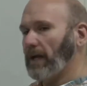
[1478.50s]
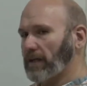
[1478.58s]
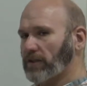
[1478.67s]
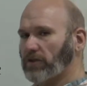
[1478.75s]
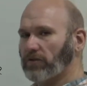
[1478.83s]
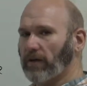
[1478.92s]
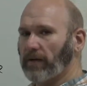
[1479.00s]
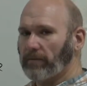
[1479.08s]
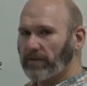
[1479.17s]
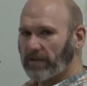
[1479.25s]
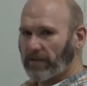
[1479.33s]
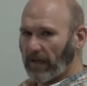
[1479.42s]
extreme
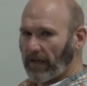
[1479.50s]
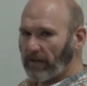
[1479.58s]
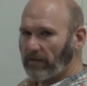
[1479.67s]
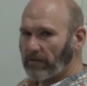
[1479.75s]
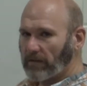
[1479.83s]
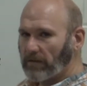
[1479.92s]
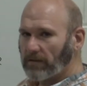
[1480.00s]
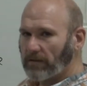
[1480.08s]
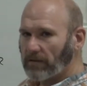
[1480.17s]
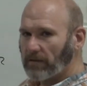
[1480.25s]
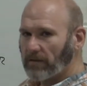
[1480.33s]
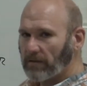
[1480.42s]
scale.
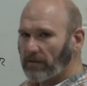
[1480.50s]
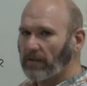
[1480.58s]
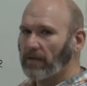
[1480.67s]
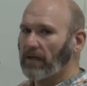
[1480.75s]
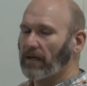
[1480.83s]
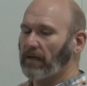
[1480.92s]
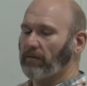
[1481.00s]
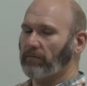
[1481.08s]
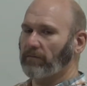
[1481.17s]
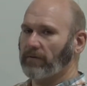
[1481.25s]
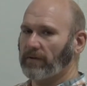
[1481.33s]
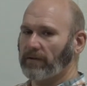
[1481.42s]

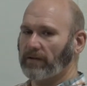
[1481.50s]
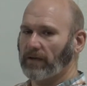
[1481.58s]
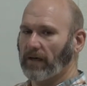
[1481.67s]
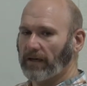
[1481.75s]
A